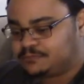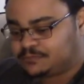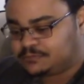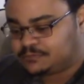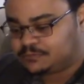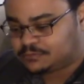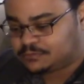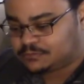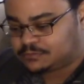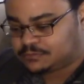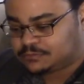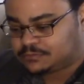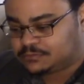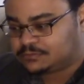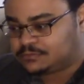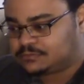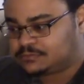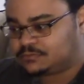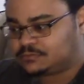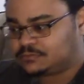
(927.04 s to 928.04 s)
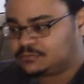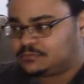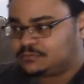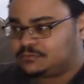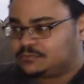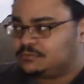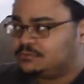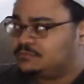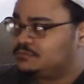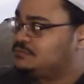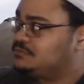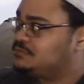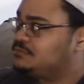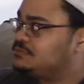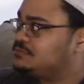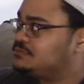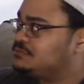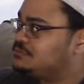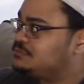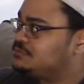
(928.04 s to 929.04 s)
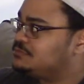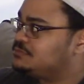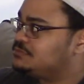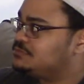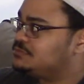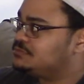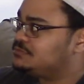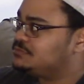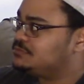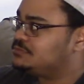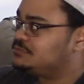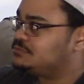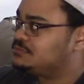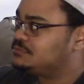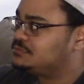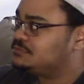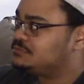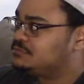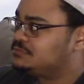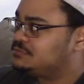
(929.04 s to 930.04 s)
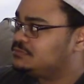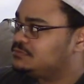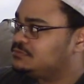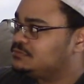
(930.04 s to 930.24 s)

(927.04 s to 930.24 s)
No words are spoken by the person on screen.